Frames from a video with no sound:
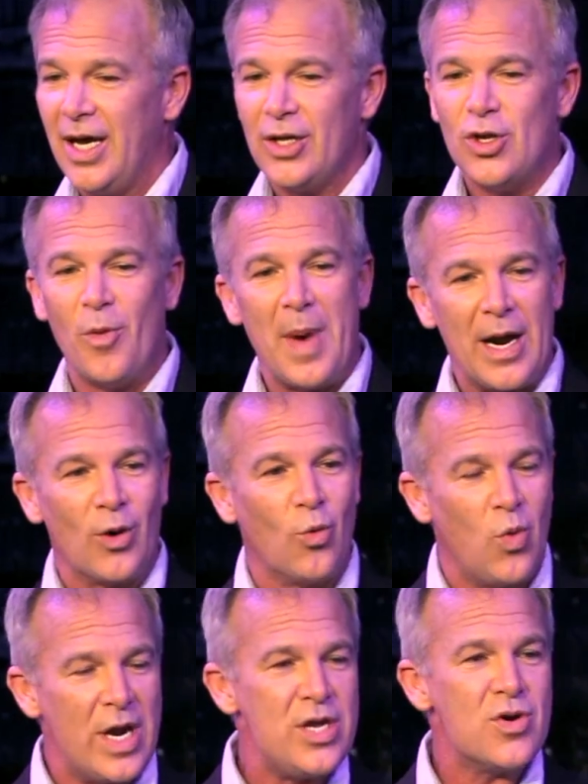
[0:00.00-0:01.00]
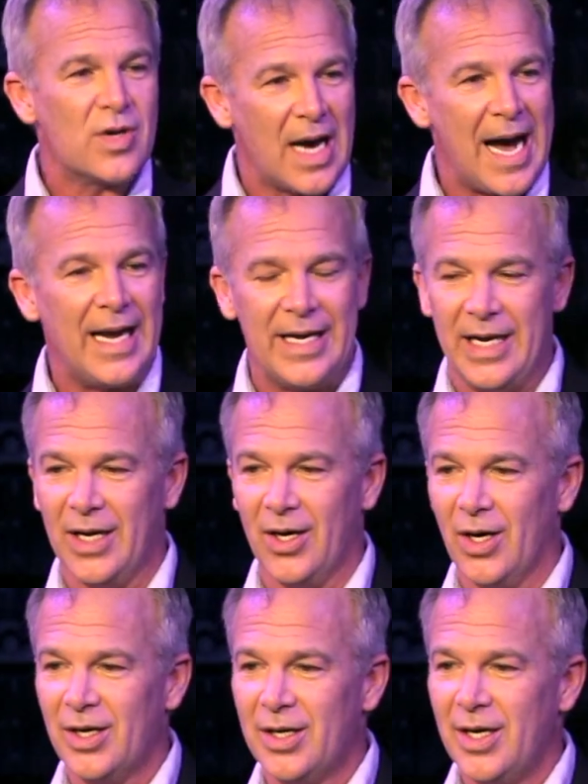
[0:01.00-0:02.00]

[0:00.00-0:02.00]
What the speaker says: No matter when you got here,